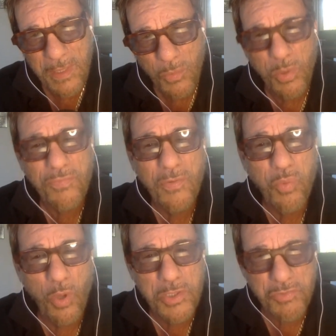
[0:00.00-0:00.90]
Wolf of
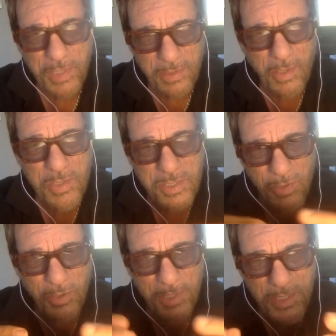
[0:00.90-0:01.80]
Wall Street. Those
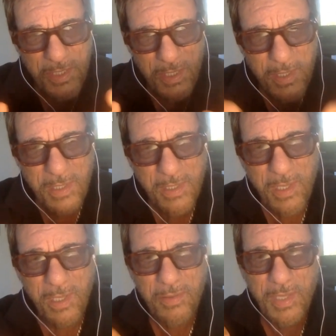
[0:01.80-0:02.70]
stories
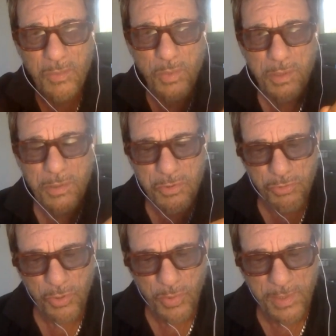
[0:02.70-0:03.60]
that were
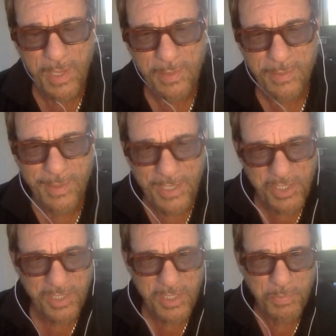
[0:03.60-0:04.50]
true and had
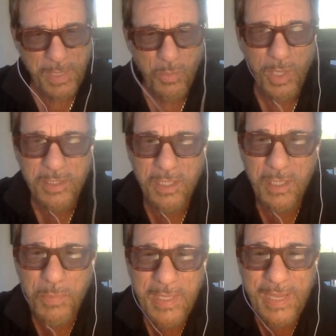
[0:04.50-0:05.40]
edginess, but I wanted it
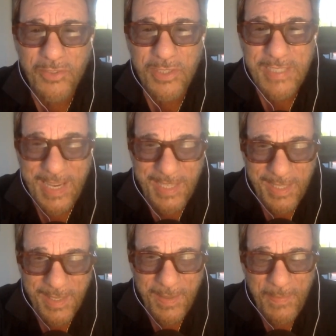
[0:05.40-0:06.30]
to be
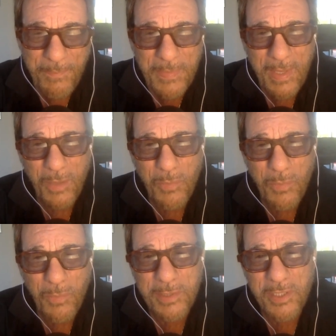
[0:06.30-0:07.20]
entertaining. I
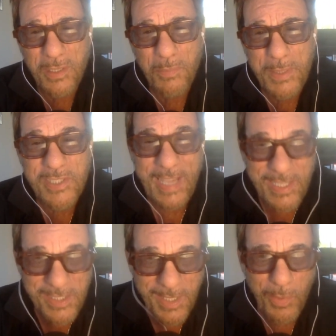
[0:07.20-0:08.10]
wanted it to be
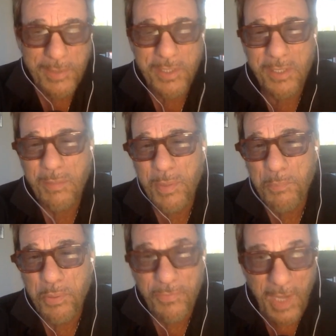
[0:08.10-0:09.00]
sexy. I wanted it to
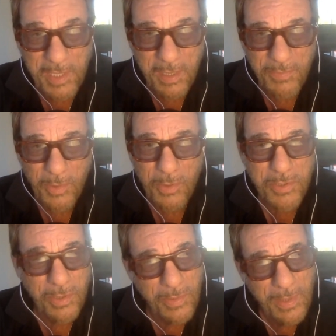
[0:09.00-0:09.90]
be provocative and
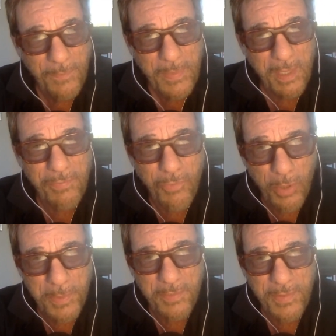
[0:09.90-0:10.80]
also
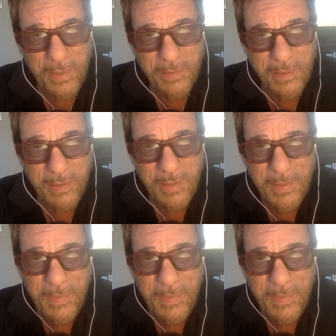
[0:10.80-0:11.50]
informative and